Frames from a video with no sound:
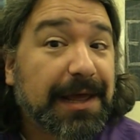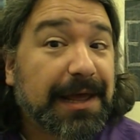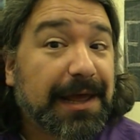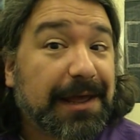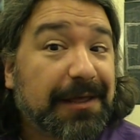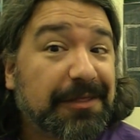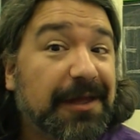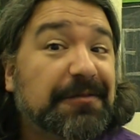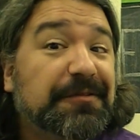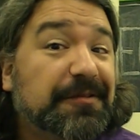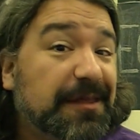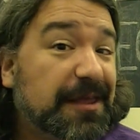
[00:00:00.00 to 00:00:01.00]
And
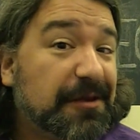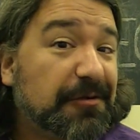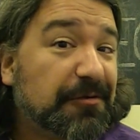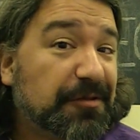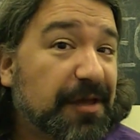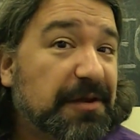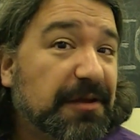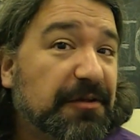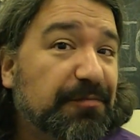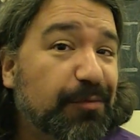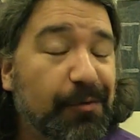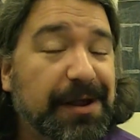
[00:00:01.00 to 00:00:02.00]
that's key to understanding
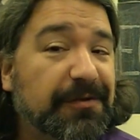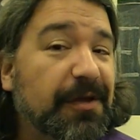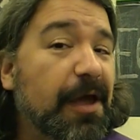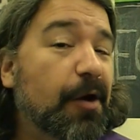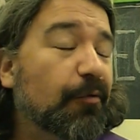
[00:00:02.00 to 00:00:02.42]
his point.